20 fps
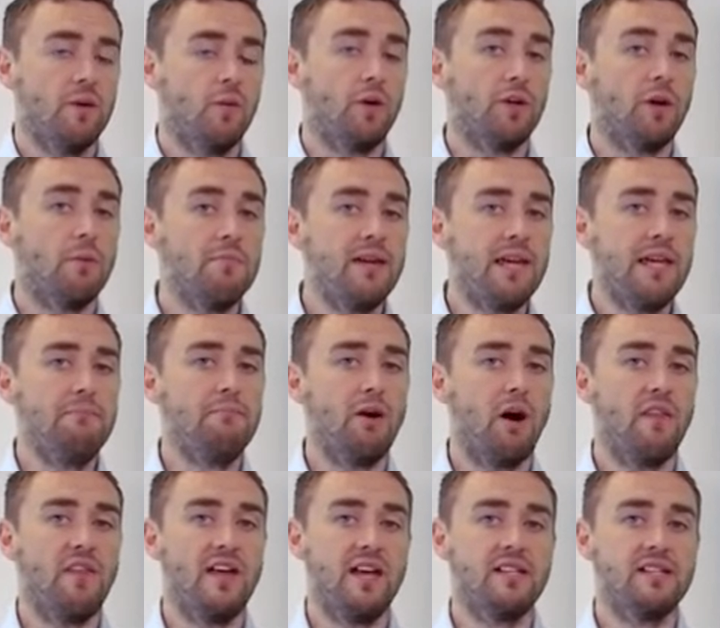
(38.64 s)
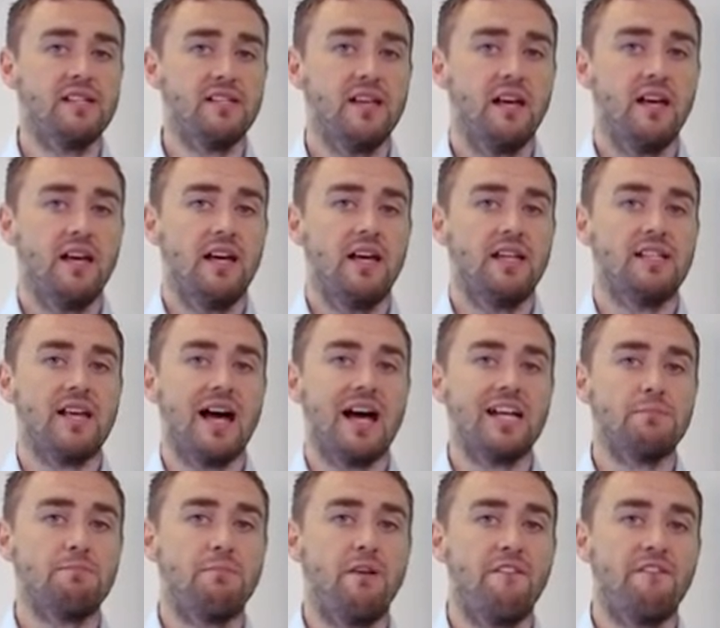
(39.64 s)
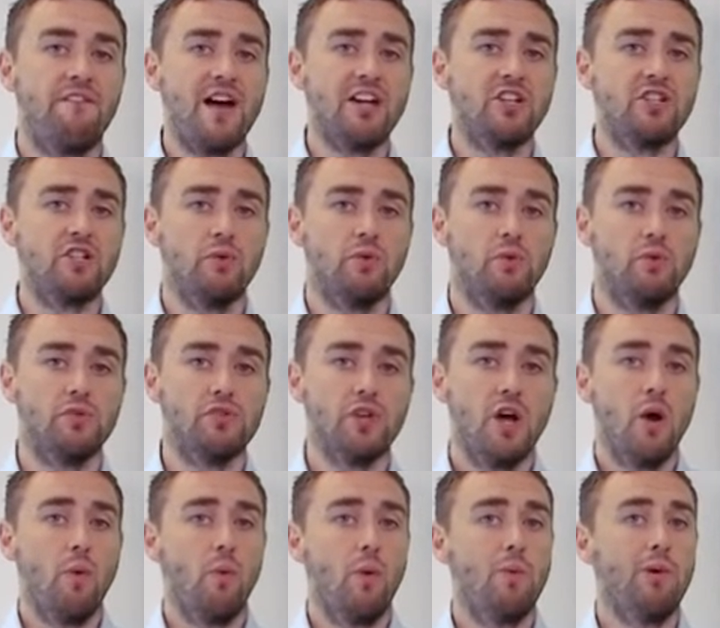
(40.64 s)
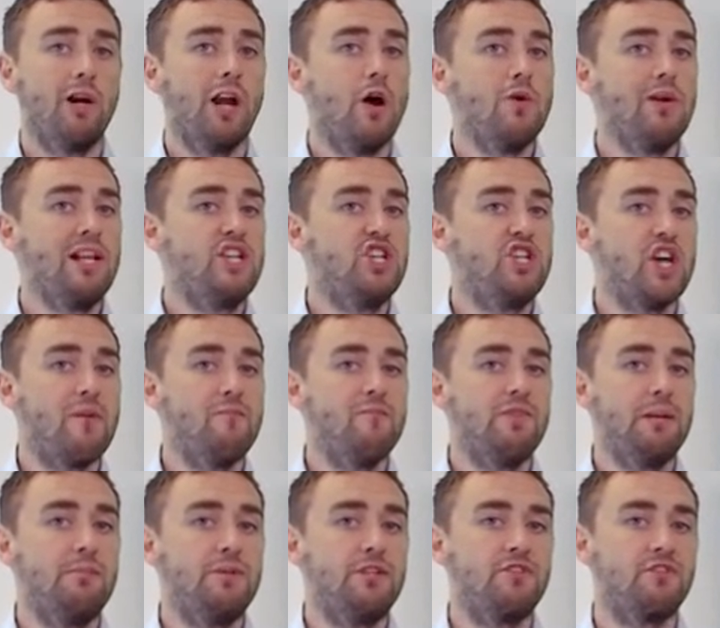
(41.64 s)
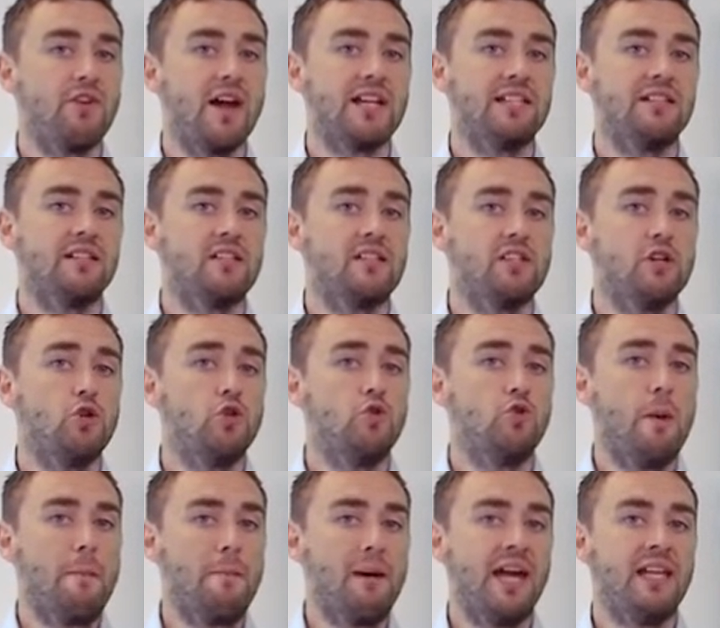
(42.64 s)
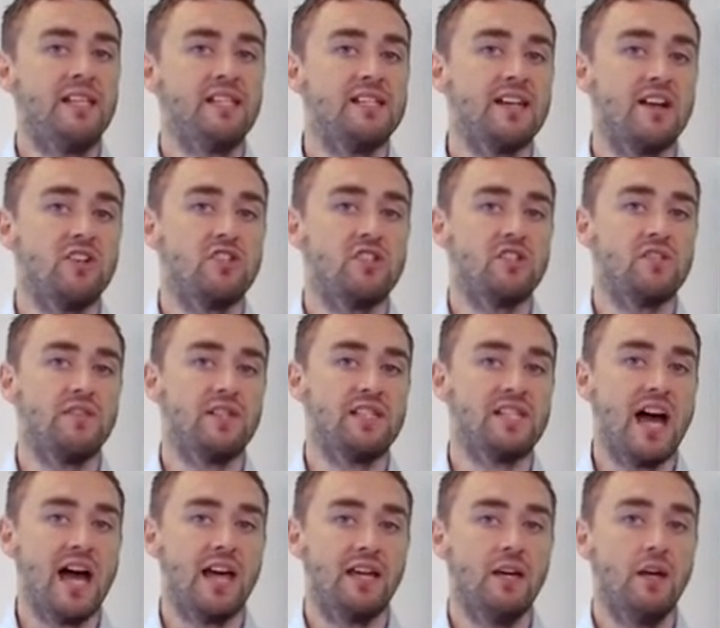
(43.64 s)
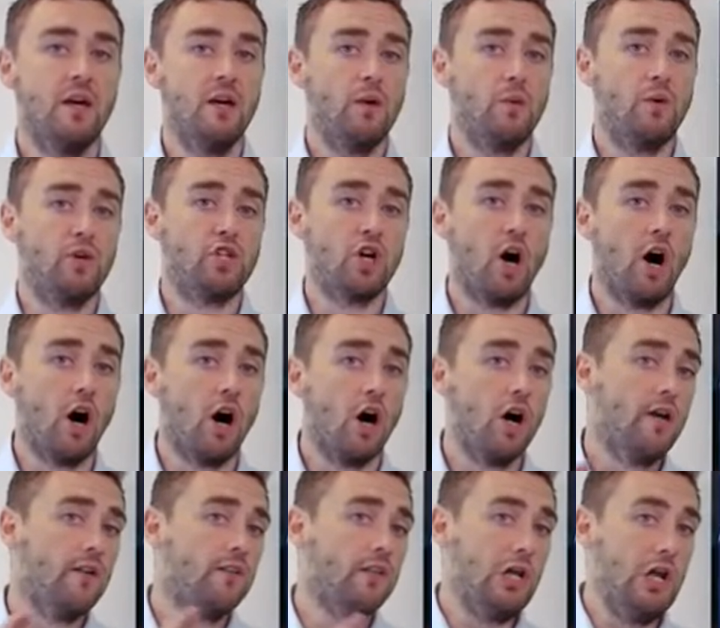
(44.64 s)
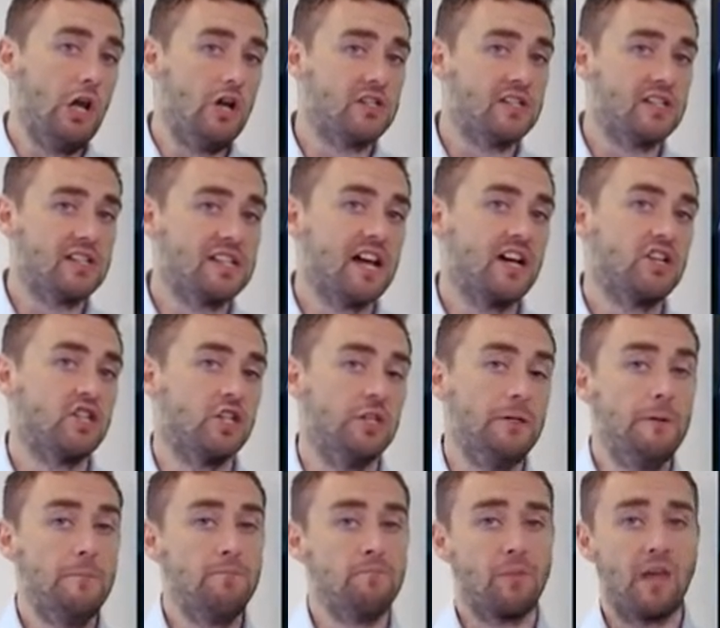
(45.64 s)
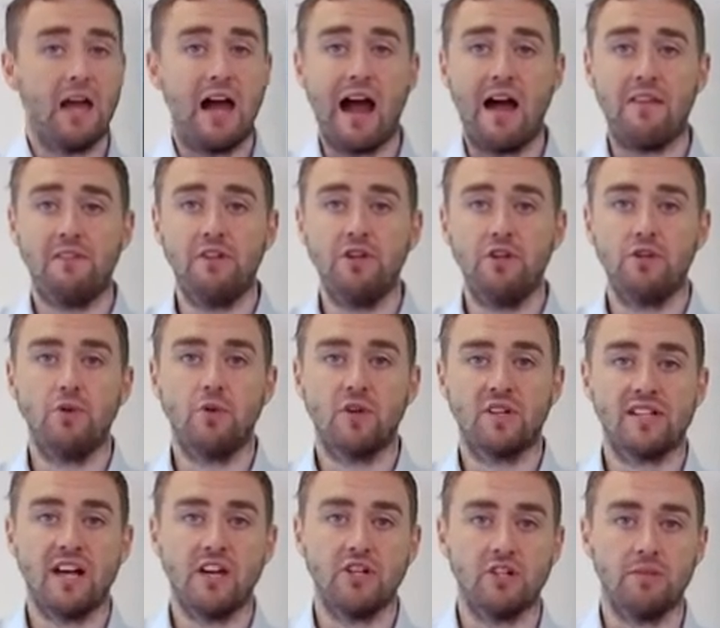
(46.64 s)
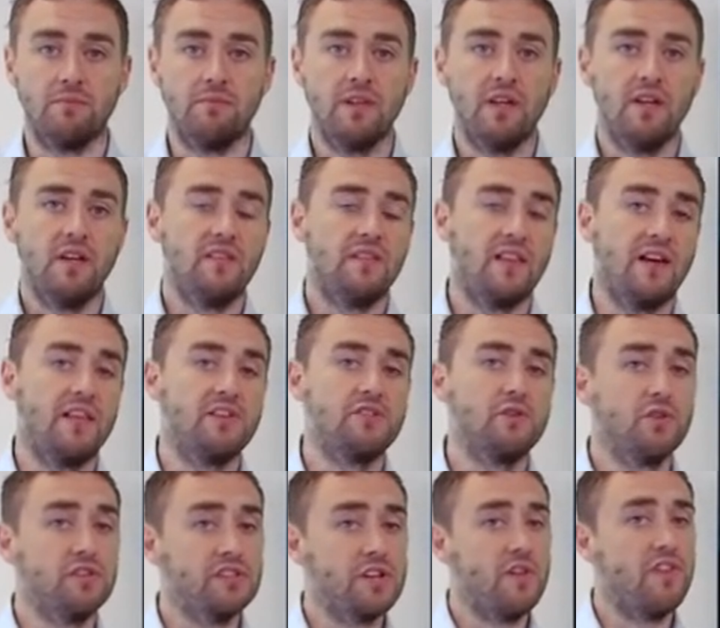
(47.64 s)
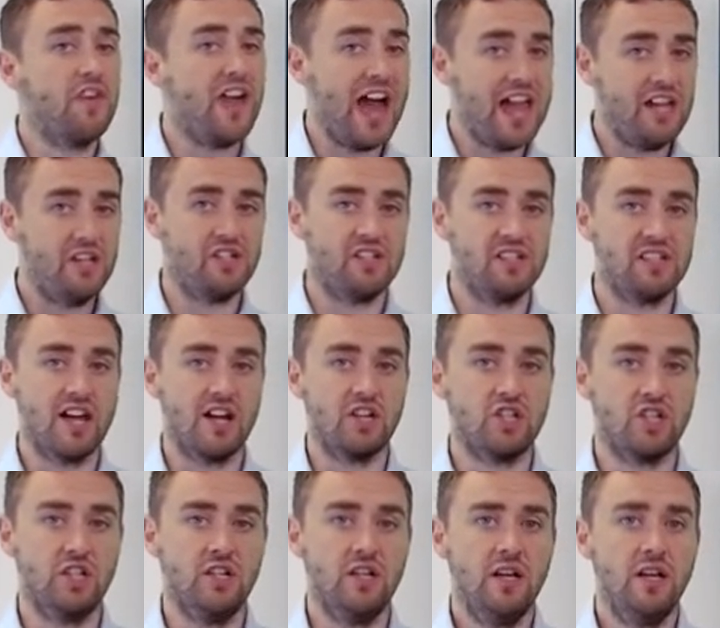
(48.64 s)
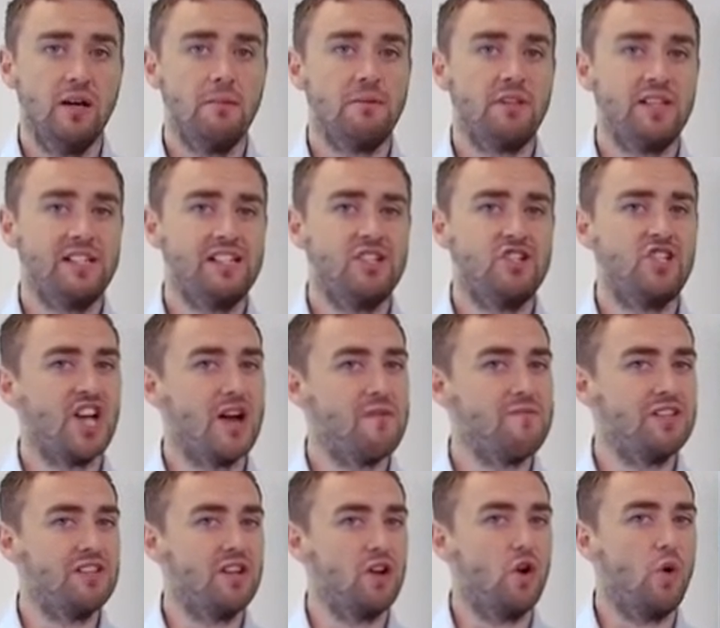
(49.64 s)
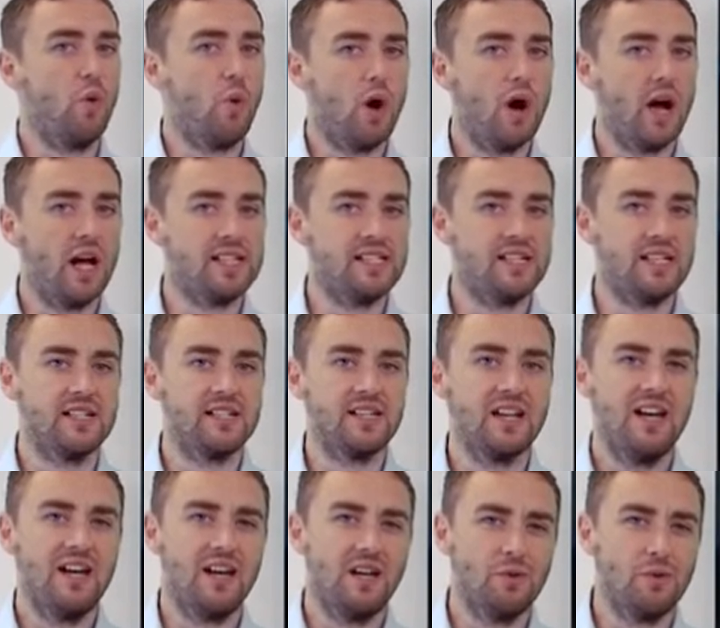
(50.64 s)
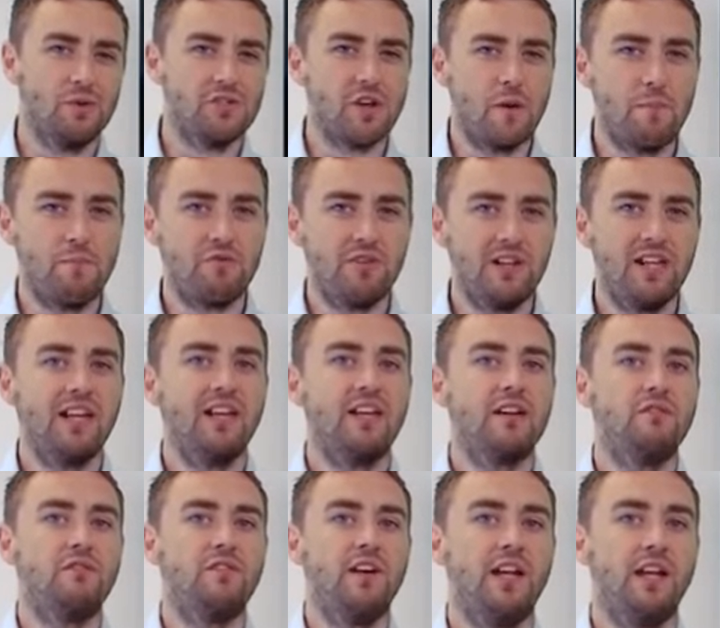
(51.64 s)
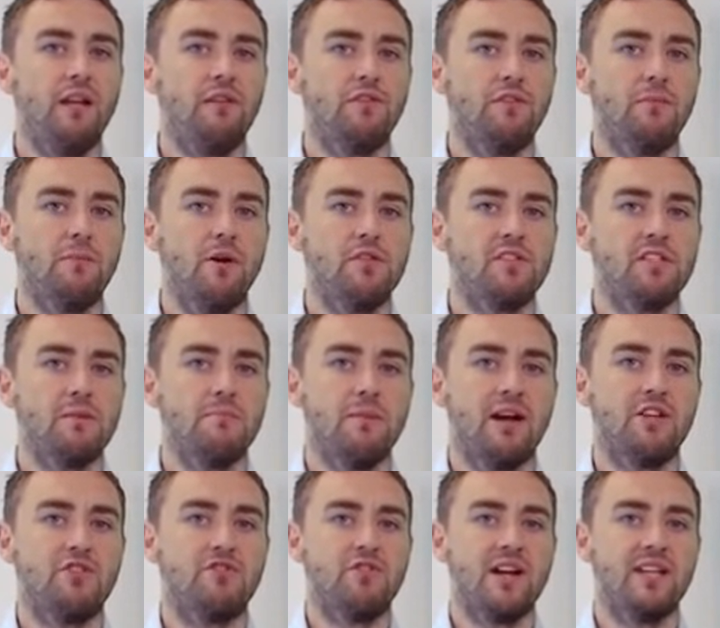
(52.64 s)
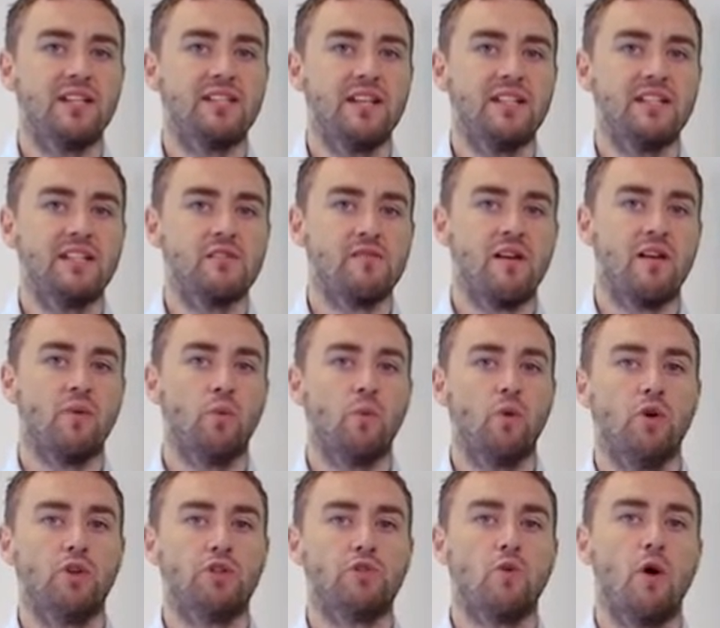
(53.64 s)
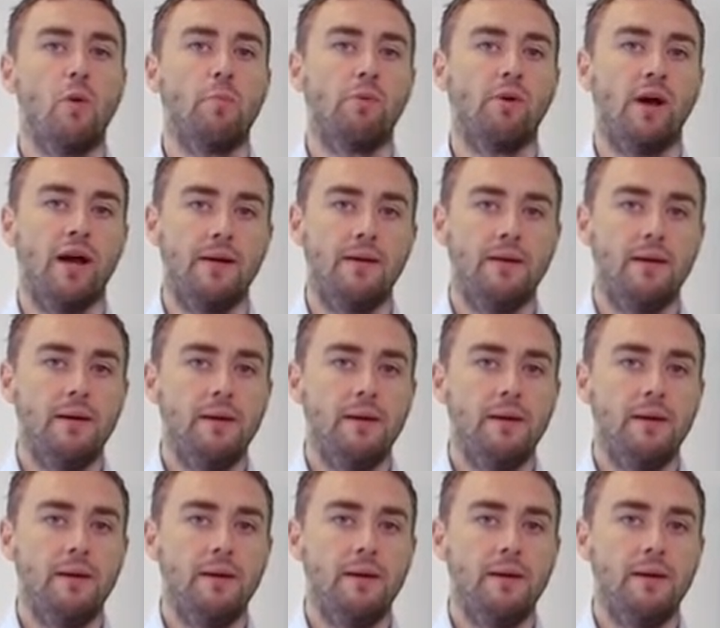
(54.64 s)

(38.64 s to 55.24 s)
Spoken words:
What I mean by this is that as professionals, we will only generally be trading the two main sessions of the day, which are the London session and the New York session. Now there's also the Asian session, but this is generally the quietest and also pretty inconvenient for most of the main trading centres around the world to operate.